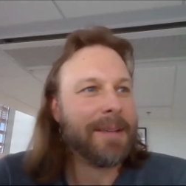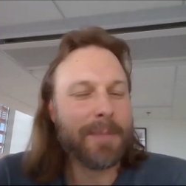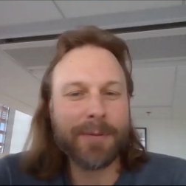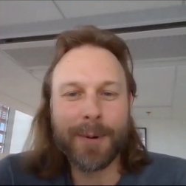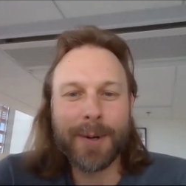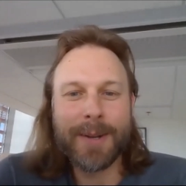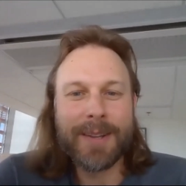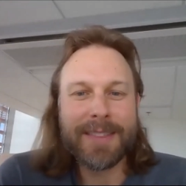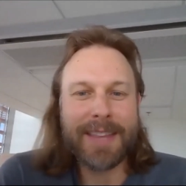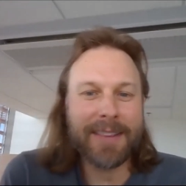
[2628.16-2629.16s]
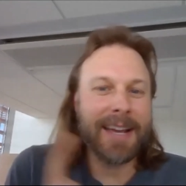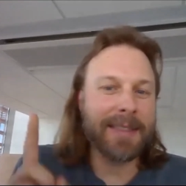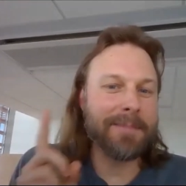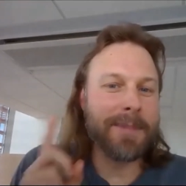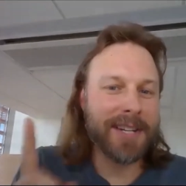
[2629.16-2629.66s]
before
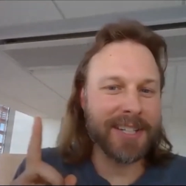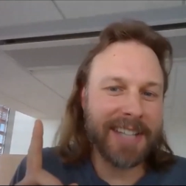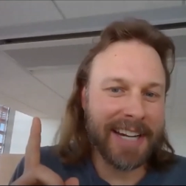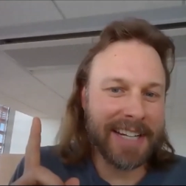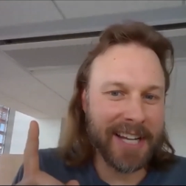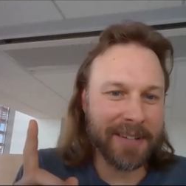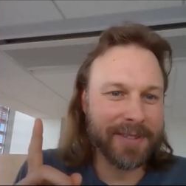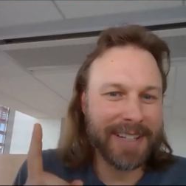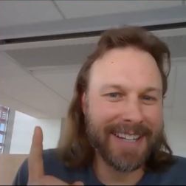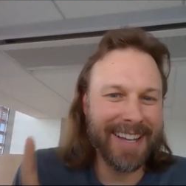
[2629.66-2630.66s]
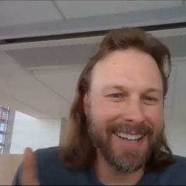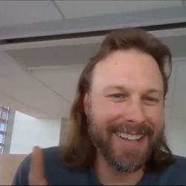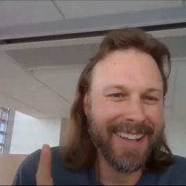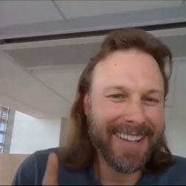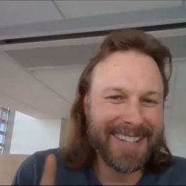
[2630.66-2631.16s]
that the mission takes off.
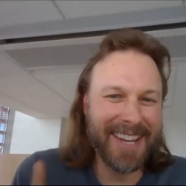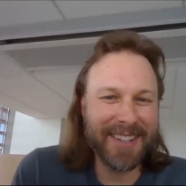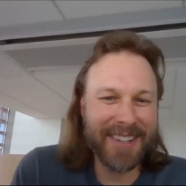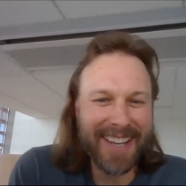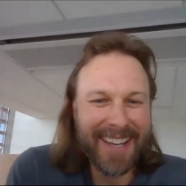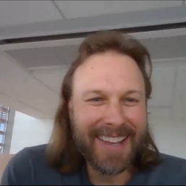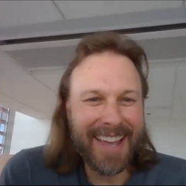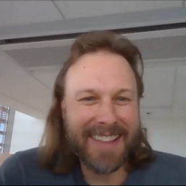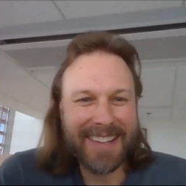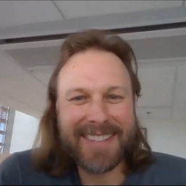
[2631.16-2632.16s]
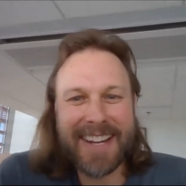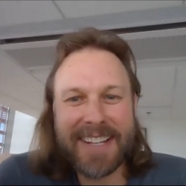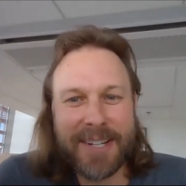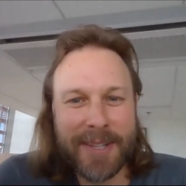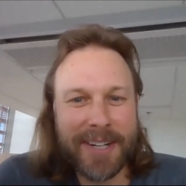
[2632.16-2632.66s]
So, and then it's got to
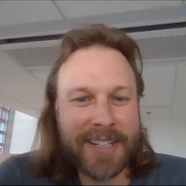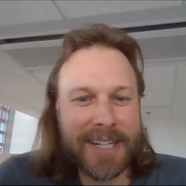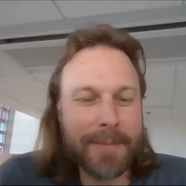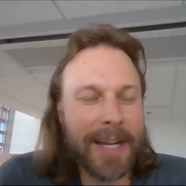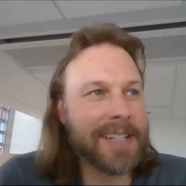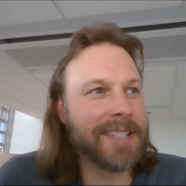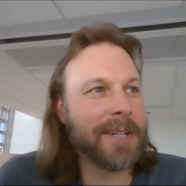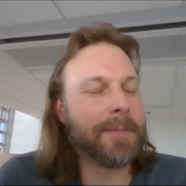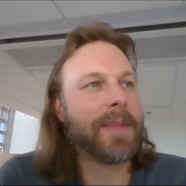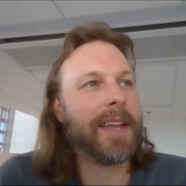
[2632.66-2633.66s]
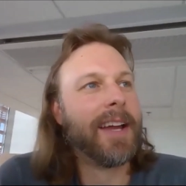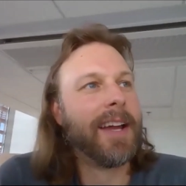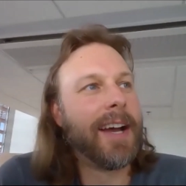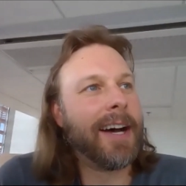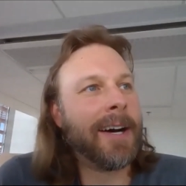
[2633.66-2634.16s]
go there and come back. So,
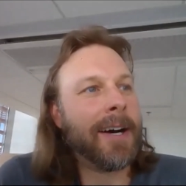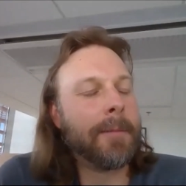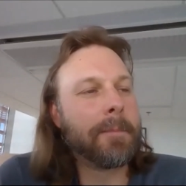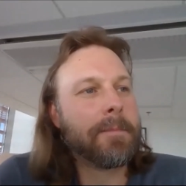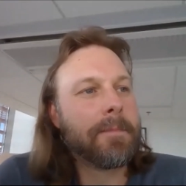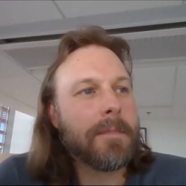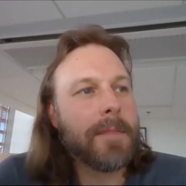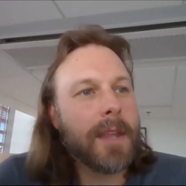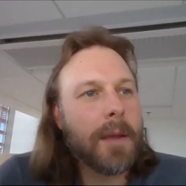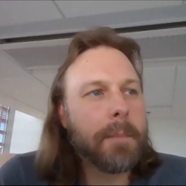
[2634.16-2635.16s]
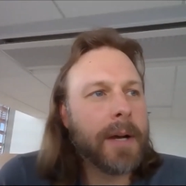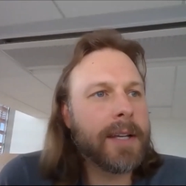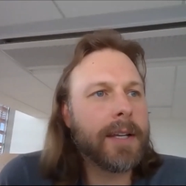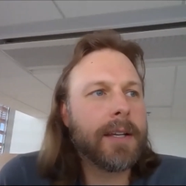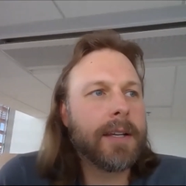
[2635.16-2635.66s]

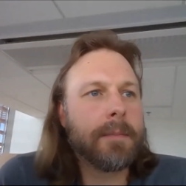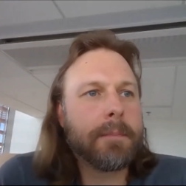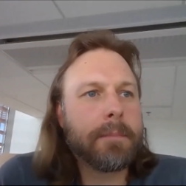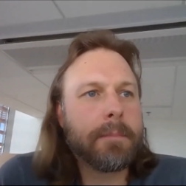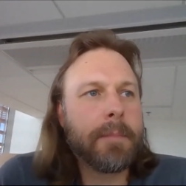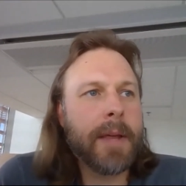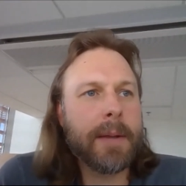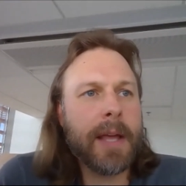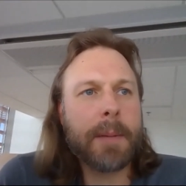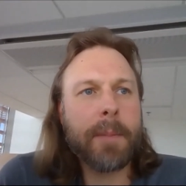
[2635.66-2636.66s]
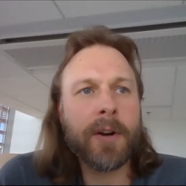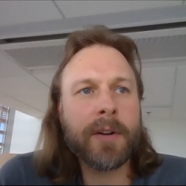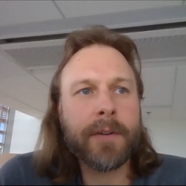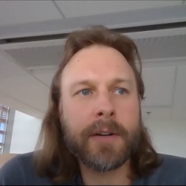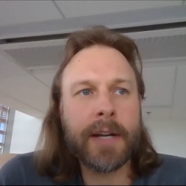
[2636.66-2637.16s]
but I mean, part
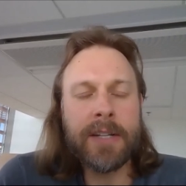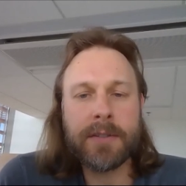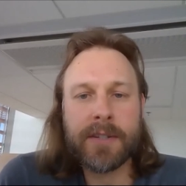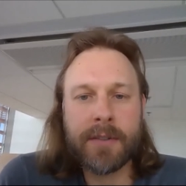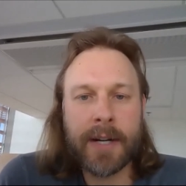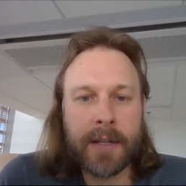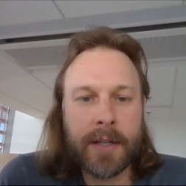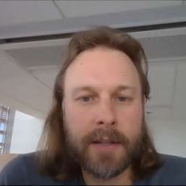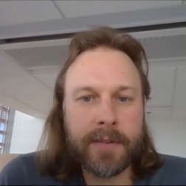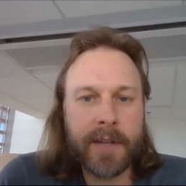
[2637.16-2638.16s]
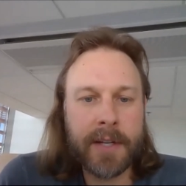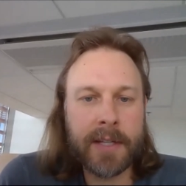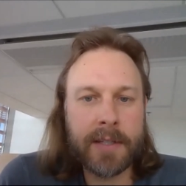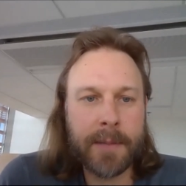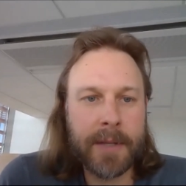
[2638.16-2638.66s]
of our interest, right, in
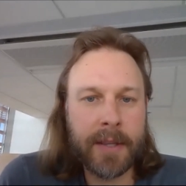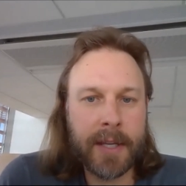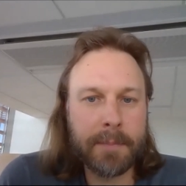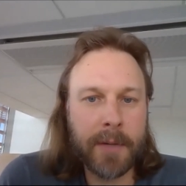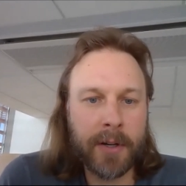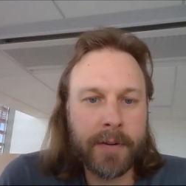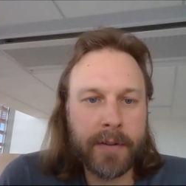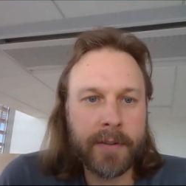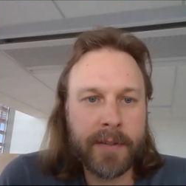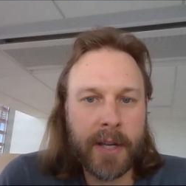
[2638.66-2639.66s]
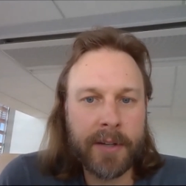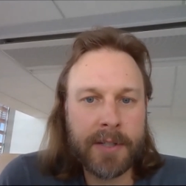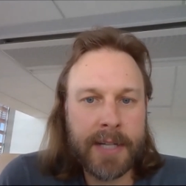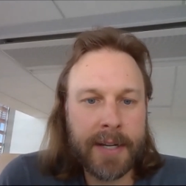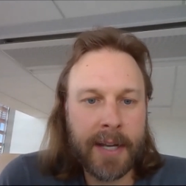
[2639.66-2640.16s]
studying something like Mars is to
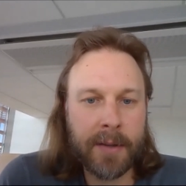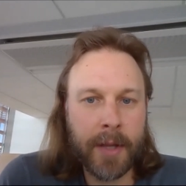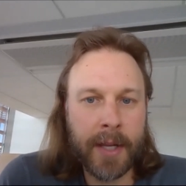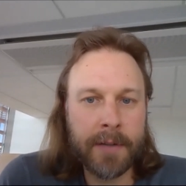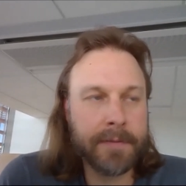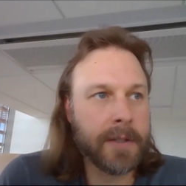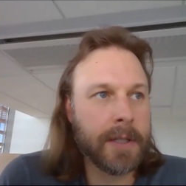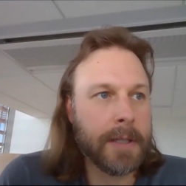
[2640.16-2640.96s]
understand how life